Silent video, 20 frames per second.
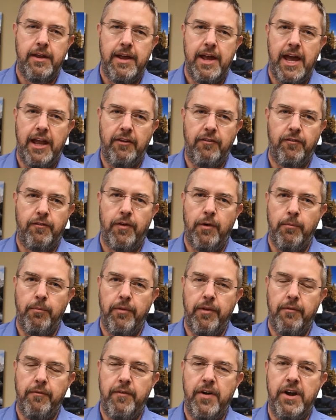And
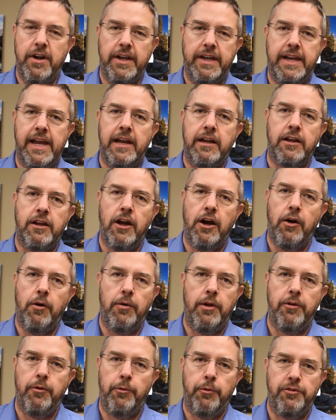from the very
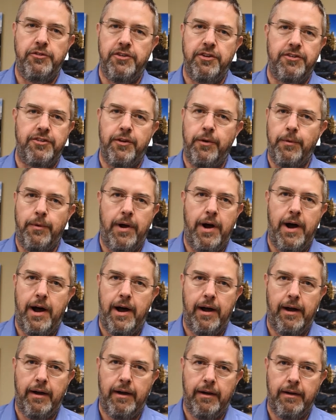get-go, it was just the
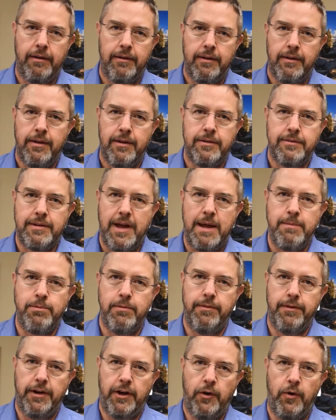wrong type
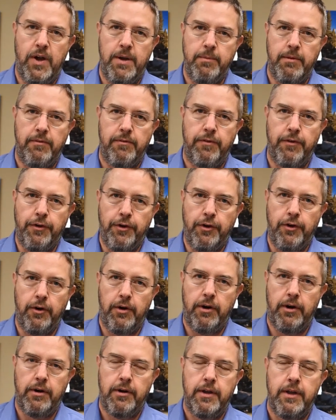of agreement for
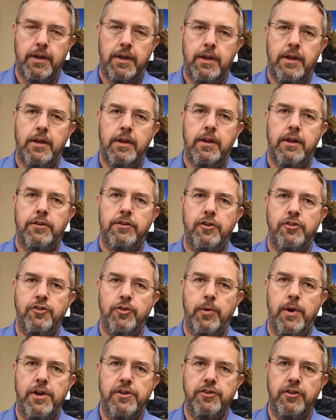your
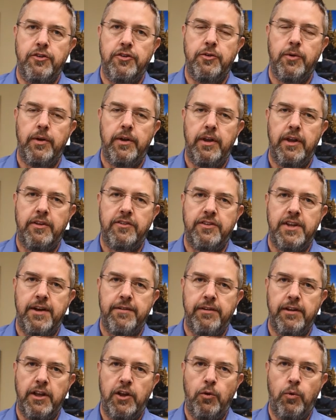situation. So it's
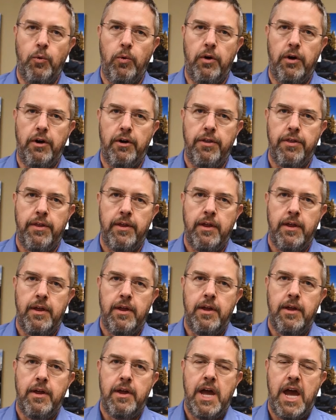definitely worth
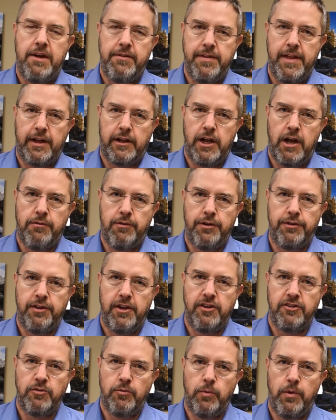having that
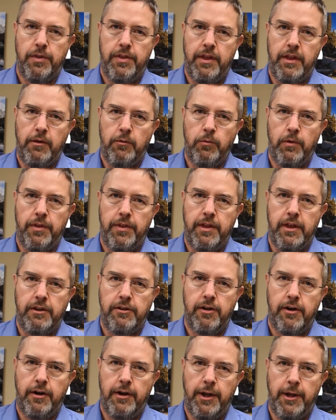conversation with the
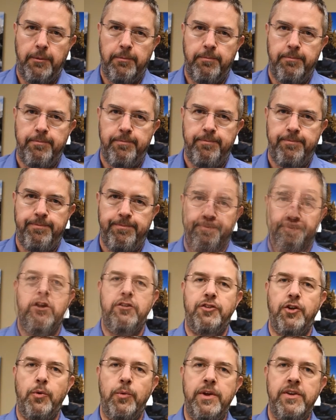attorney.
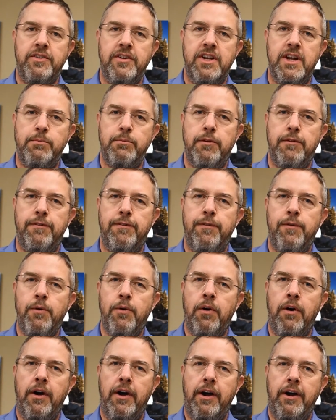And so reason number
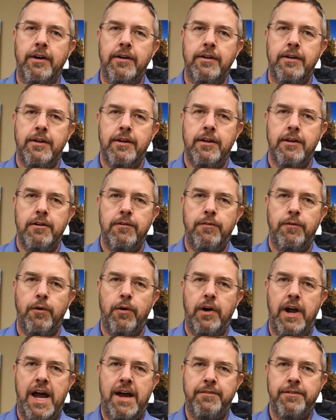4
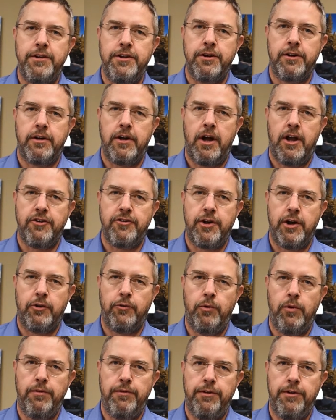for having your
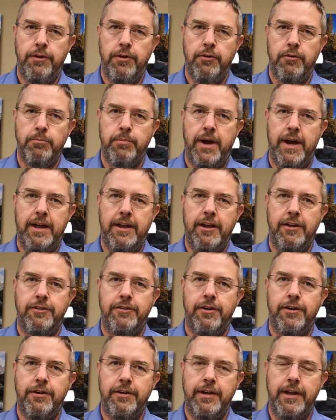contract reviewed by an
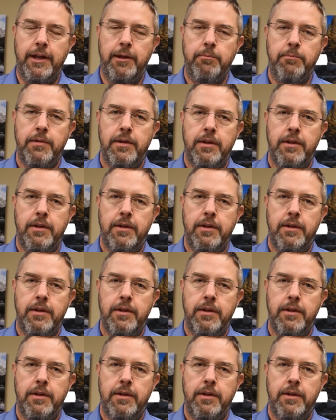attorney